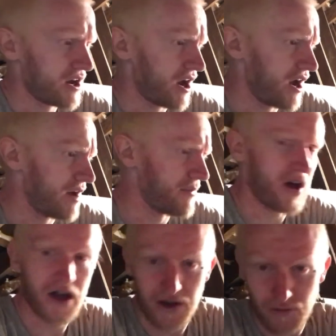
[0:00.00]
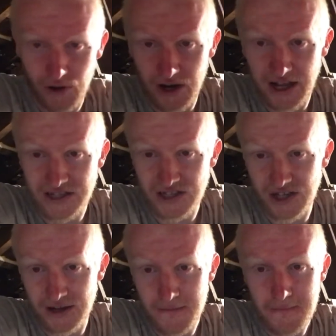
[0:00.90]
Um, uh, one last
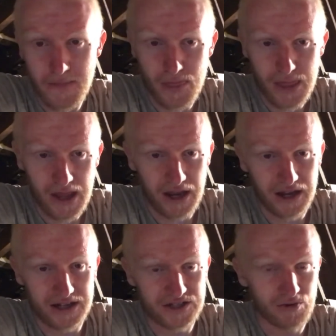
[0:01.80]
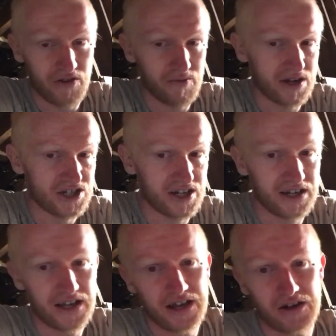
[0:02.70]
thing it's worth mentioning.
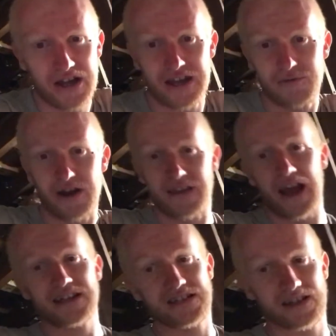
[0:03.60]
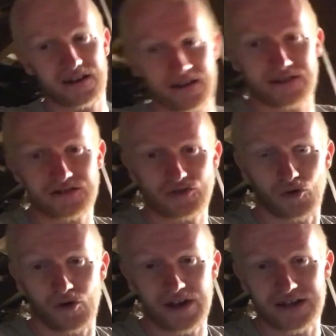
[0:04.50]
Here where the attic
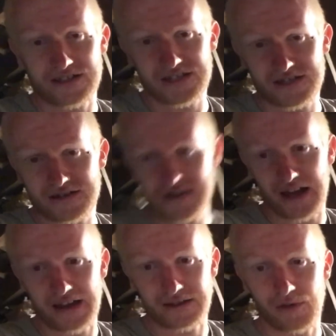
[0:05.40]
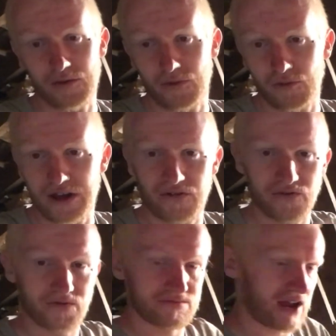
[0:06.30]
door is, at the moment we are
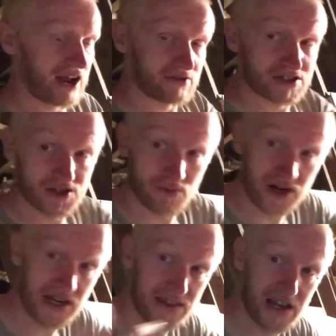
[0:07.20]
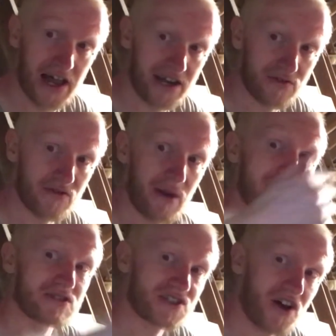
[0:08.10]
having to bring in the ladder from
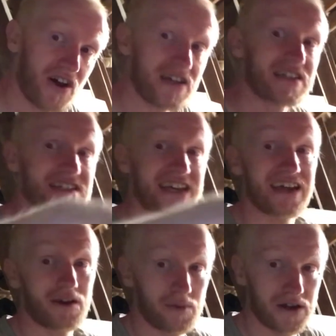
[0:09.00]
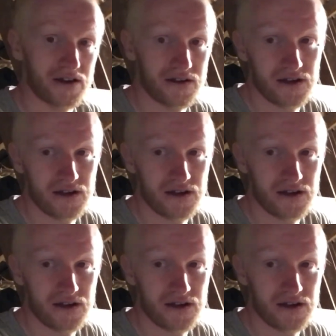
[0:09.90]
outside to get up here.